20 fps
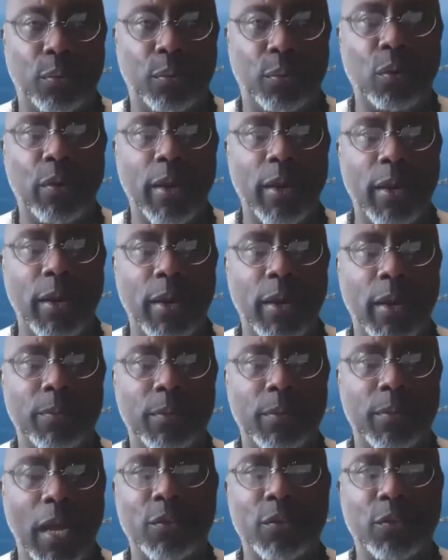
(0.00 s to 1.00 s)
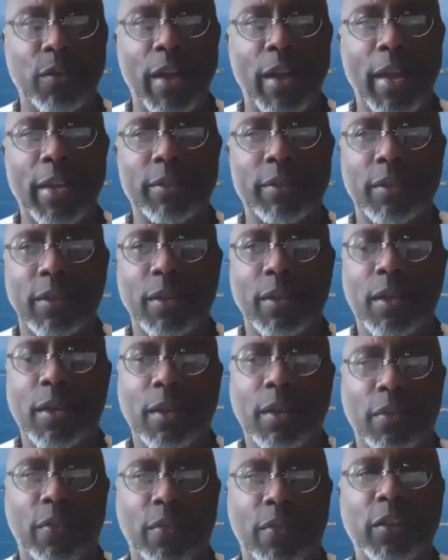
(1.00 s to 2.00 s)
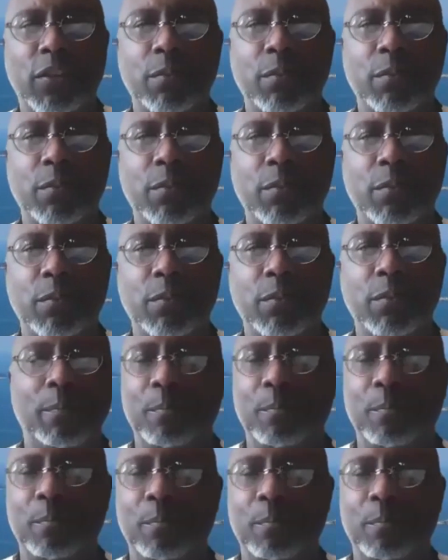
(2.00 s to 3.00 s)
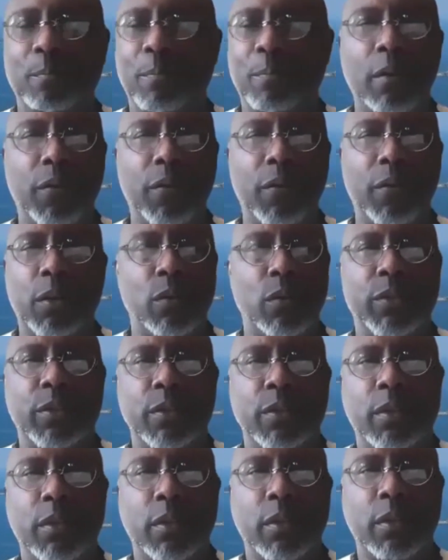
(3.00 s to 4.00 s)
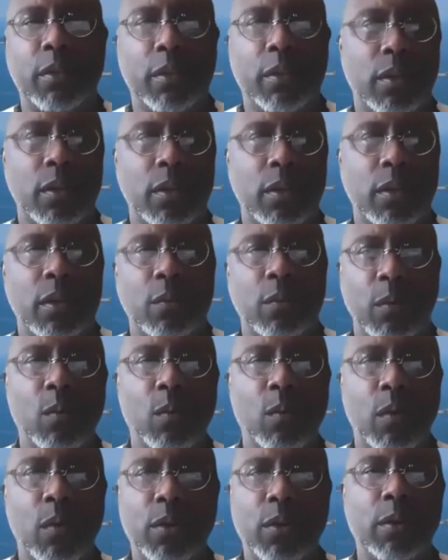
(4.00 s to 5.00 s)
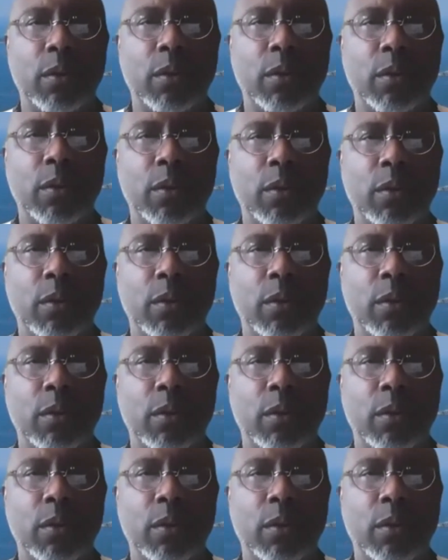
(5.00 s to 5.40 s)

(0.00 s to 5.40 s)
program contracts, that should be a par for the course. We want you to